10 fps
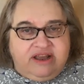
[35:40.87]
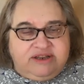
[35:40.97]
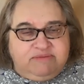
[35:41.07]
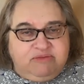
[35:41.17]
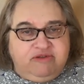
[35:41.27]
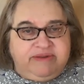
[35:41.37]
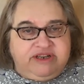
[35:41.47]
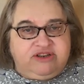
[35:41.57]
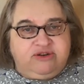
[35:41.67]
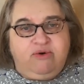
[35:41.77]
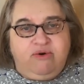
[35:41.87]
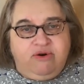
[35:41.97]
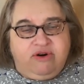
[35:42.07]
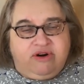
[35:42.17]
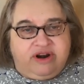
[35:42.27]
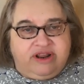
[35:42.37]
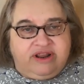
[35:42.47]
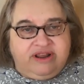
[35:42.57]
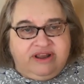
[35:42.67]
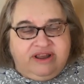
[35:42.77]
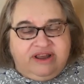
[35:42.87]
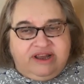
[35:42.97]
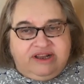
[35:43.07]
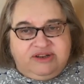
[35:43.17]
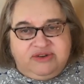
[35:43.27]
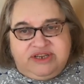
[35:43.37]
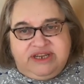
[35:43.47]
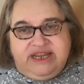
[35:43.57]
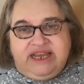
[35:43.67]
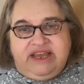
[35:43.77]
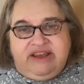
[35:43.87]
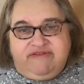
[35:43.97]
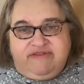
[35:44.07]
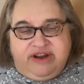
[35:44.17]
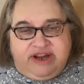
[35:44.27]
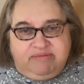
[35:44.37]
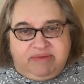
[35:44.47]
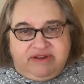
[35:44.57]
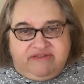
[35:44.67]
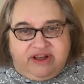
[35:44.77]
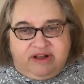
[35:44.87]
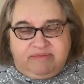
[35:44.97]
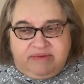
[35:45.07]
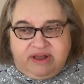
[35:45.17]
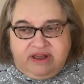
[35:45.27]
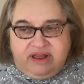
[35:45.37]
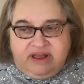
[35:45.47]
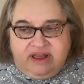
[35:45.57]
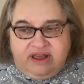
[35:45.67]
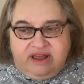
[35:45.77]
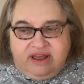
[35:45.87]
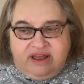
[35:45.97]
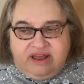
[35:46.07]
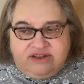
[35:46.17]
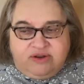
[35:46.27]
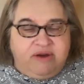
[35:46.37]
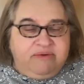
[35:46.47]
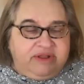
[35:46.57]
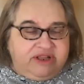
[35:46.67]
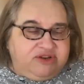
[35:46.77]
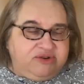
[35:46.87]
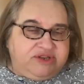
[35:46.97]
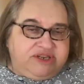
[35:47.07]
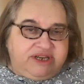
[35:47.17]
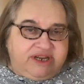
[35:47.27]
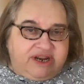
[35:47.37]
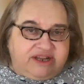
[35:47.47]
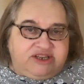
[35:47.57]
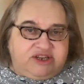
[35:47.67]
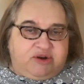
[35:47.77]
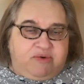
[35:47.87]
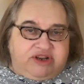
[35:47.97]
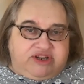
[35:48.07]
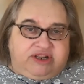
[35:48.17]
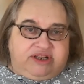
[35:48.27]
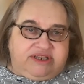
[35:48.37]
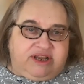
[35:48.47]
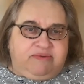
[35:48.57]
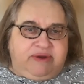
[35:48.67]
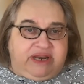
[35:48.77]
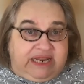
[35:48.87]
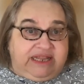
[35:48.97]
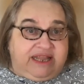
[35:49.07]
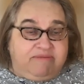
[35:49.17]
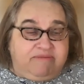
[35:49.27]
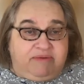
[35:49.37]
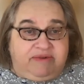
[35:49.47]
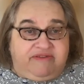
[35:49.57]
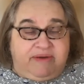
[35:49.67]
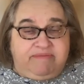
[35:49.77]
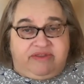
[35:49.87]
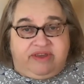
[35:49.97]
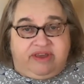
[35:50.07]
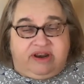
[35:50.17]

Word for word: It's a movement toward to see if we can be of help. So I really do see it as sequential. It's like we need that moment of empathy.